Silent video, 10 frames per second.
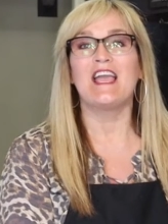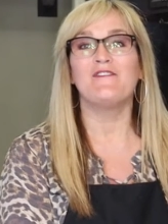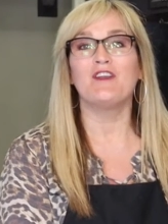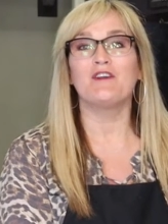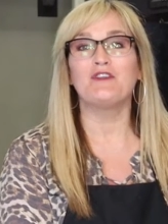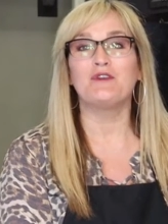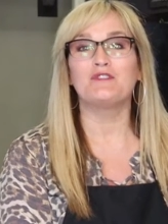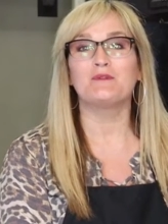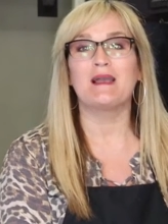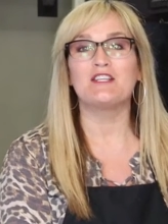If you're
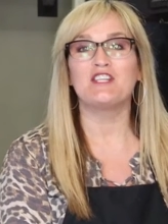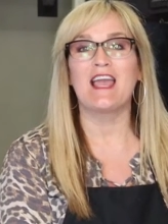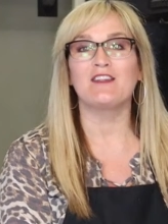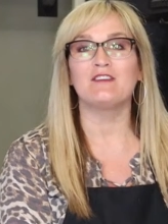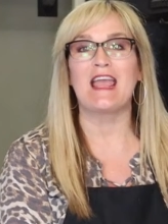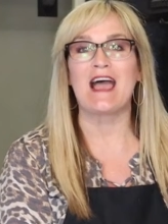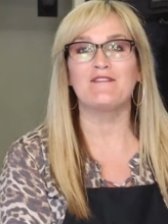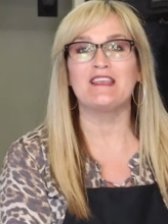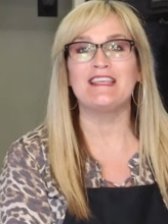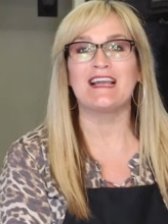new to my channel and
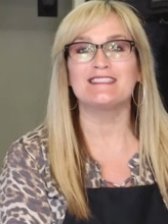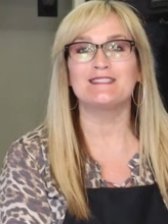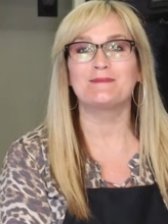haven't yet